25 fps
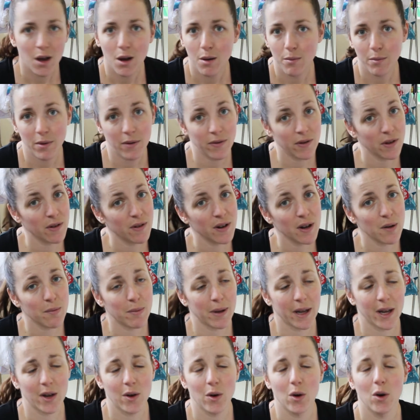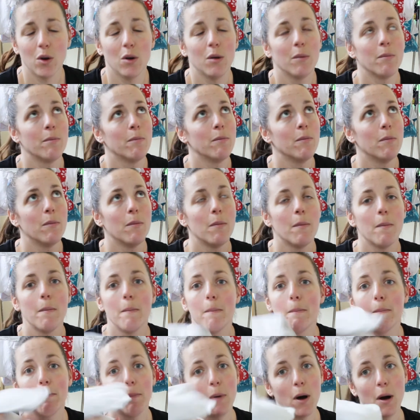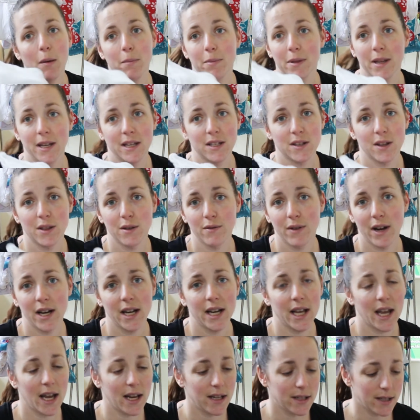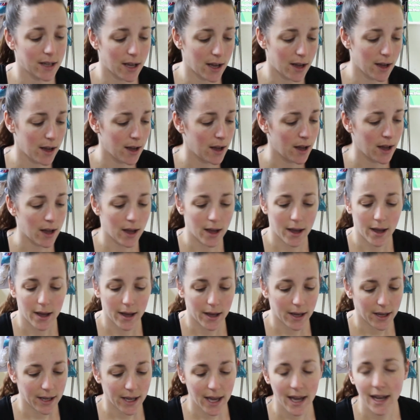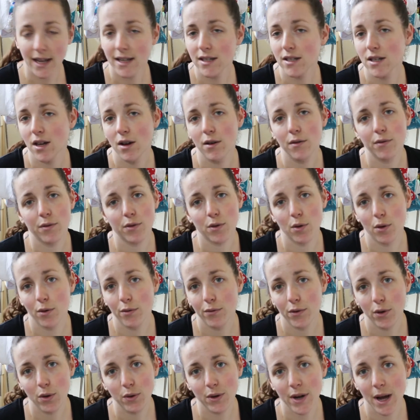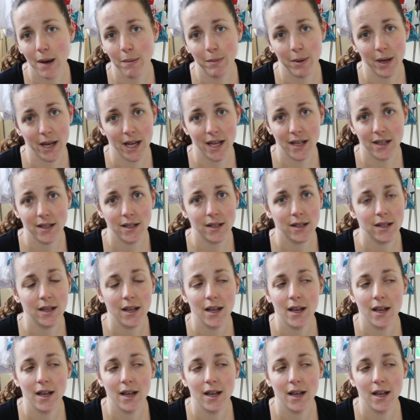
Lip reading: But if you're in a pickle, pop these on the radiator, get yourself through a few nappies